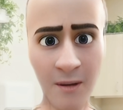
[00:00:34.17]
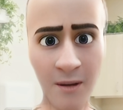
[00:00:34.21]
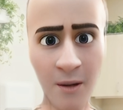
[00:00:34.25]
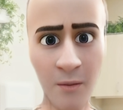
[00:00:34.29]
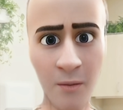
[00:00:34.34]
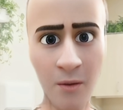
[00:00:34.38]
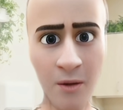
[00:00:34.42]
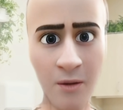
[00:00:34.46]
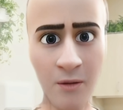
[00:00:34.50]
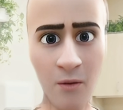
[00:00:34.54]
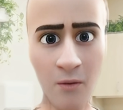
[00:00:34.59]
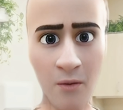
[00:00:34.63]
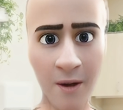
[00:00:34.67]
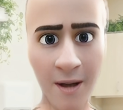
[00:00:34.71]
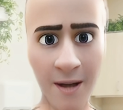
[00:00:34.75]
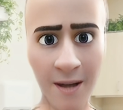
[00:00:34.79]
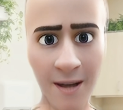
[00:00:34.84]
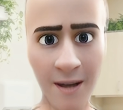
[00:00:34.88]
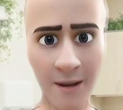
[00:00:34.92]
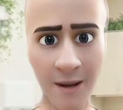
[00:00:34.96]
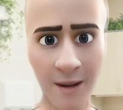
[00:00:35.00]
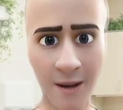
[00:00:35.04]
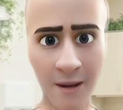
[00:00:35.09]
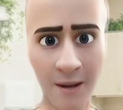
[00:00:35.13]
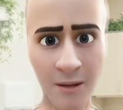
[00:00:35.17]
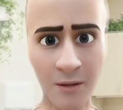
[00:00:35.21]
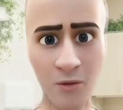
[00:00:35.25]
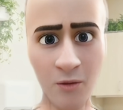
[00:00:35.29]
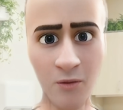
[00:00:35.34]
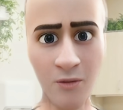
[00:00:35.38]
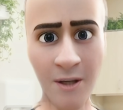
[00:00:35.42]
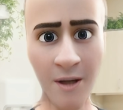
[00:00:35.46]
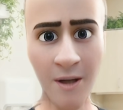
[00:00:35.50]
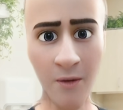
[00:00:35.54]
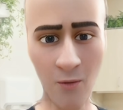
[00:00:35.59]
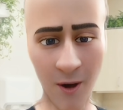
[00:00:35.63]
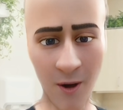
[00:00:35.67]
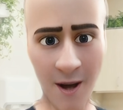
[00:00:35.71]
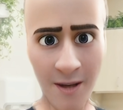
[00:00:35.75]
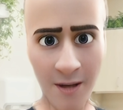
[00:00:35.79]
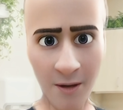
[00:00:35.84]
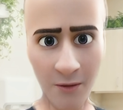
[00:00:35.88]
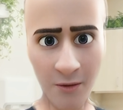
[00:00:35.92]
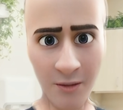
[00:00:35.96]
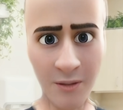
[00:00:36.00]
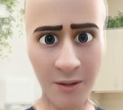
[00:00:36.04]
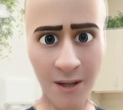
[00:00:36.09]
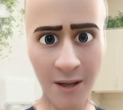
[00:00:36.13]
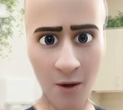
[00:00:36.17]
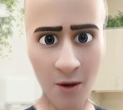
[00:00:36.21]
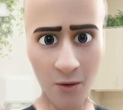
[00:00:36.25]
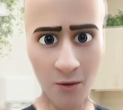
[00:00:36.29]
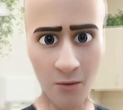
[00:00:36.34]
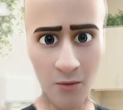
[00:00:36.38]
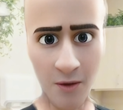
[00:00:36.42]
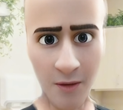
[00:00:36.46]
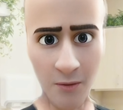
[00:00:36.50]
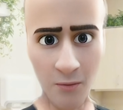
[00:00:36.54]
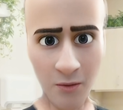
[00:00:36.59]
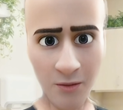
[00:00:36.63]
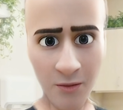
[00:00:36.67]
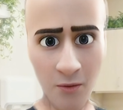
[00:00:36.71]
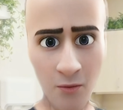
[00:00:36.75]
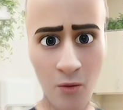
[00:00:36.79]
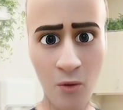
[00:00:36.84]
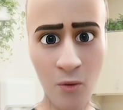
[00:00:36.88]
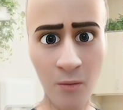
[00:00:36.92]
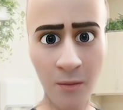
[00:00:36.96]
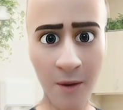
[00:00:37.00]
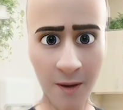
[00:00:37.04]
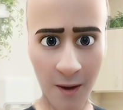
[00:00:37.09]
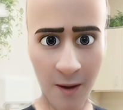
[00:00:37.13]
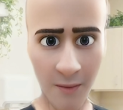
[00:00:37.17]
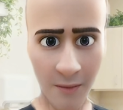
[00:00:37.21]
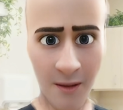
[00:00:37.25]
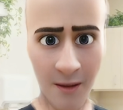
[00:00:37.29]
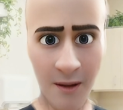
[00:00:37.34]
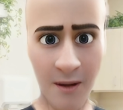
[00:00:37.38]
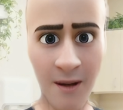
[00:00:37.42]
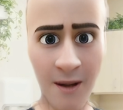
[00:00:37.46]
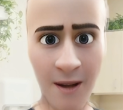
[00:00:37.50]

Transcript: Number three, using regular deodorant with aluminum.